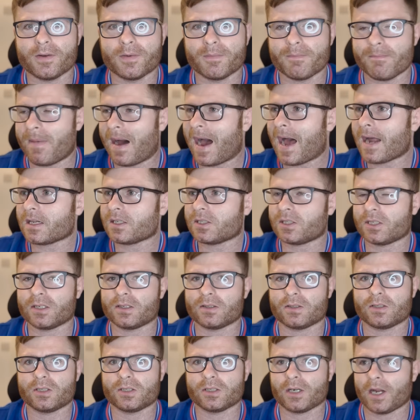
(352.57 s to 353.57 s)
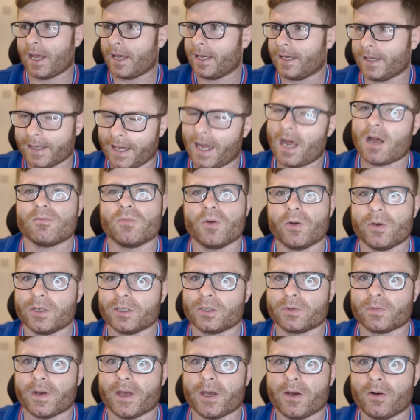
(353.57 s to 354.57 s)
Barisic, get him out
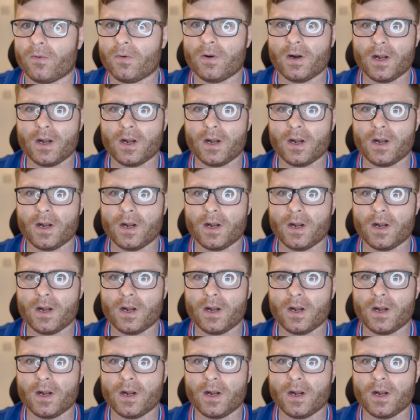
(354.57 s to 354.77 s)
as well.